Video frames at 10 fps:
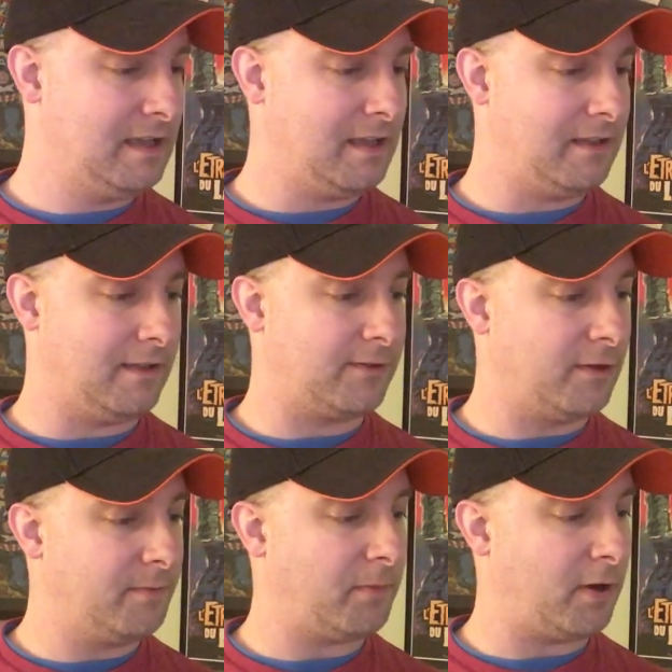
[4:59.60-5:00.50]
the
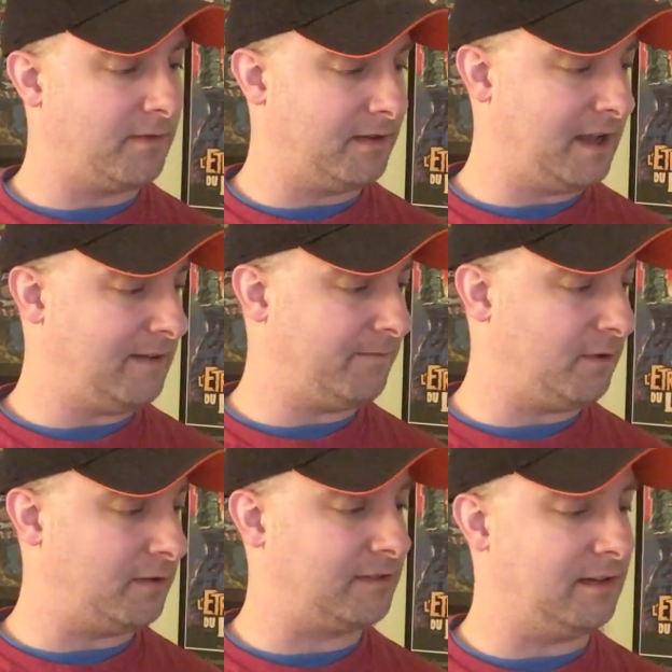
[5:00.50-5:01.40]
third part of the
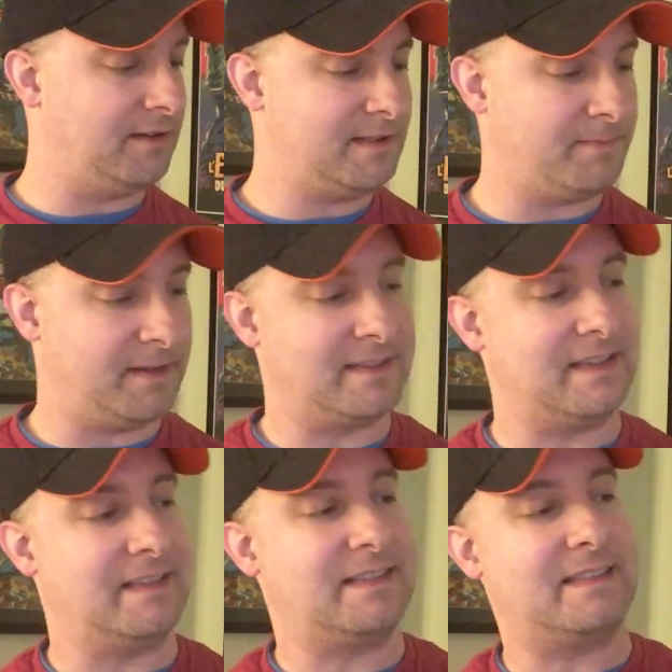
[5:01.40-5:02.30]
Nightfall series, but it's
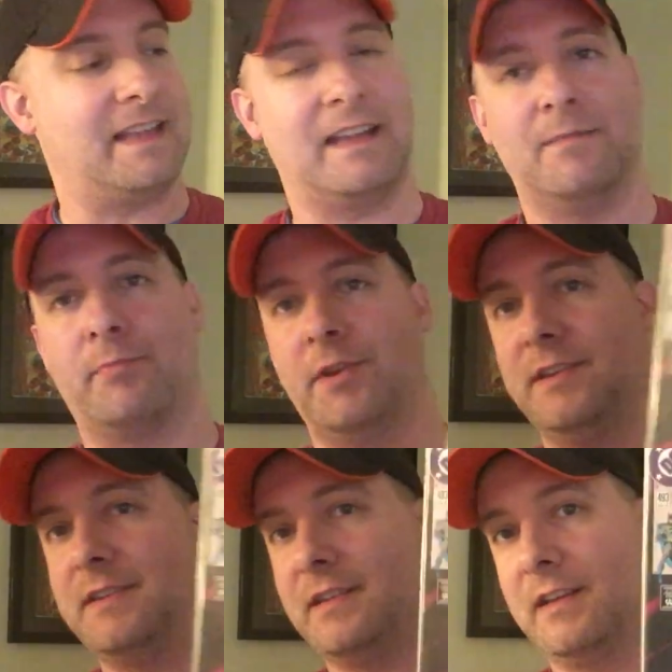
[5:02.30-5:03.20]
the second
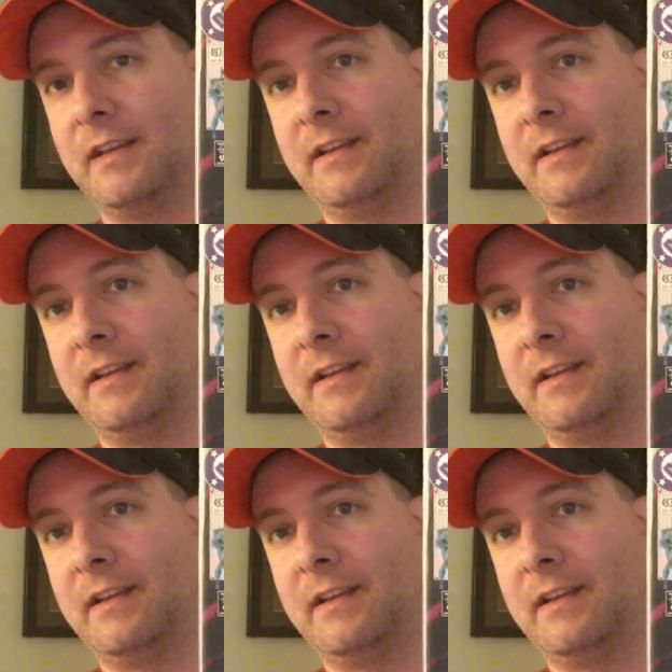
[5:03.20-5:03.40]
printing.